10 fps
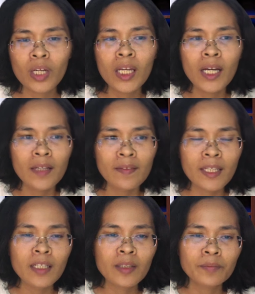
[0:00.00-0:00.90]
I
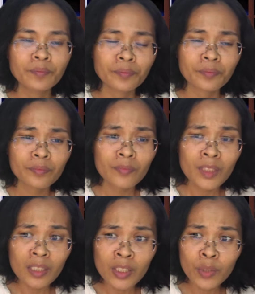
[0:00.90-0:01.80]
think
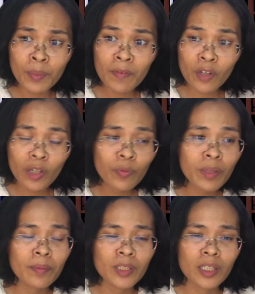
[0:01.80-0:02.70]
so. Before we
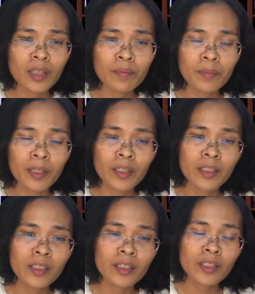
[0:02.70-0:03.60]

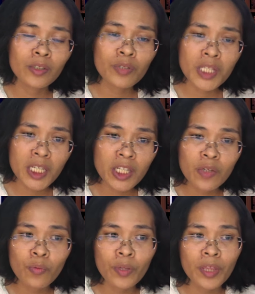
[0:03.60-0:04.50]
continue
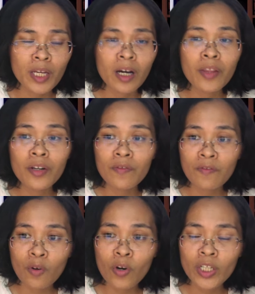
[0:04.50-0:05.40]
with the other
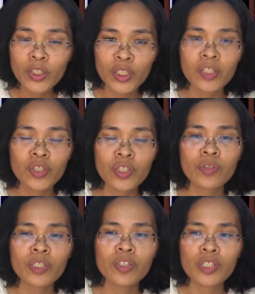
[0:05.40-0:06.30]
four changes or
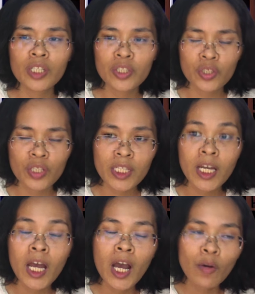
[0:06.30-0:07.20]
introductions,
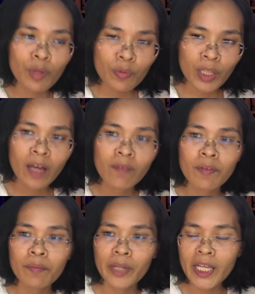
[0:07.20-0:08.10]
we will have a
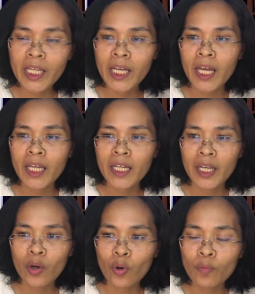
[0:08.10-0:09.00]
break, and I
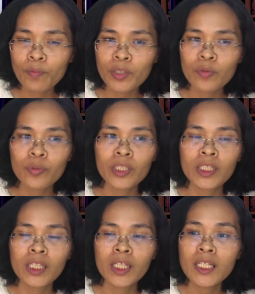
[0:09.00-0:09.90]
hope you will
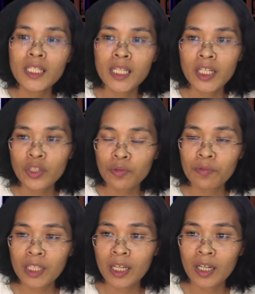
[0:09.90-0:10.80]
stay tuned
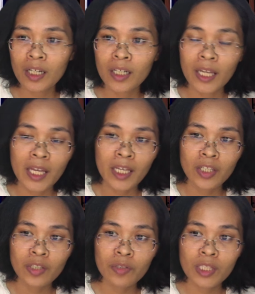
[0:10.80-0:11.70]
and
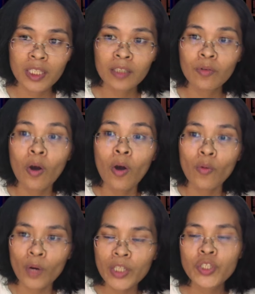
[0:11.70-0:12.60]
you still
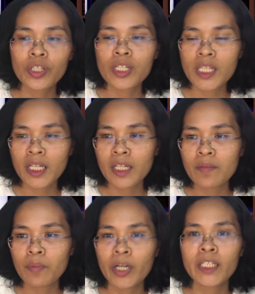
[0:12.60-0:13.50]
watch our second
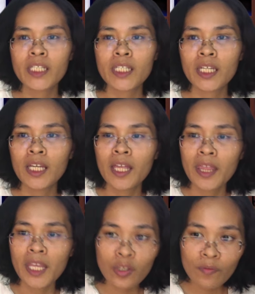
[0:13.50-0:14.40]
part.
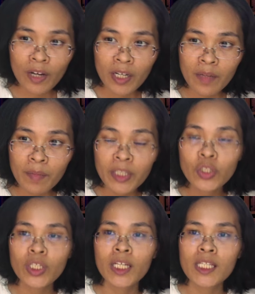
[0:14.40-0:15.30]
Thank you very much,
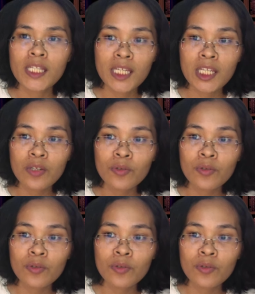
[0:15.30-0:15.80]
and see you